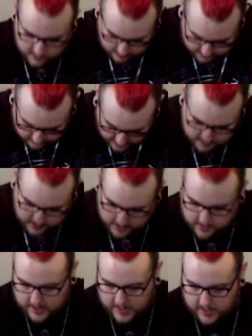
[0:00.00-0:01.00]
Great
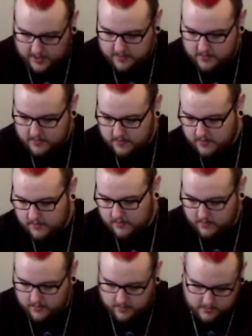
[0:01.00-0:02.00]
marketing.
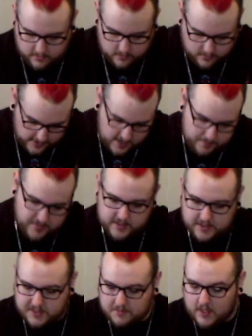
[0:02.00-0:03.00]
Great
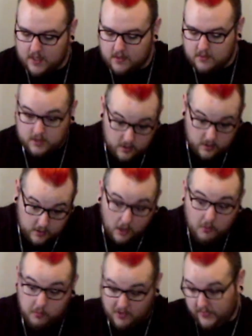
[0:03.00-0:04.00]
business model to
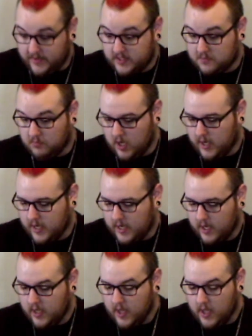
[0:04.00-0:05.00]
go with this
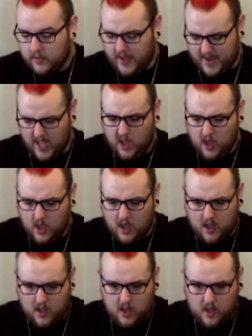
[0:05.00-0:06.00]
marketing. Like,
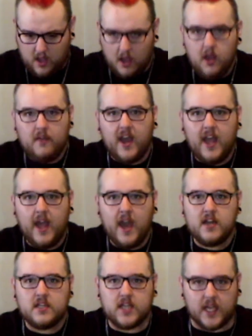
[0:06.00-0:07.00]
if I
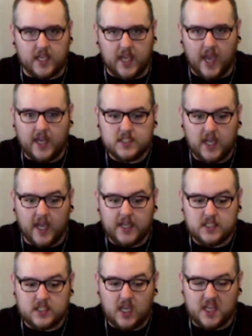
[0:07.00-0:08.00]
had to guess, I'd
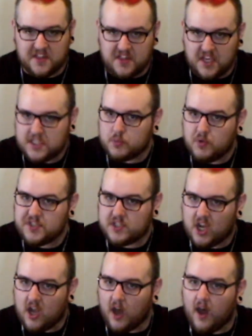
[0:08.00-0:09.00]
say this was
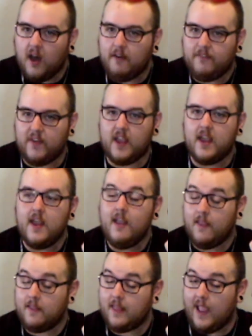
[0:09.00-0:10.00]
the coffee
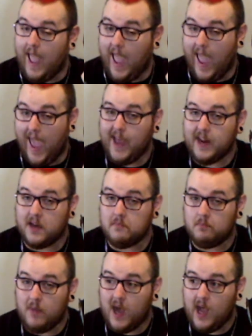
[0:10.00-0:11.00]
that they had in
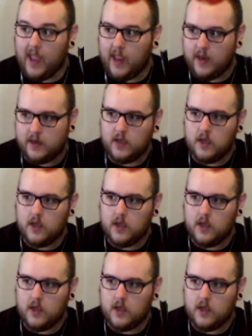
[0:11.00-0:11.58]
mind.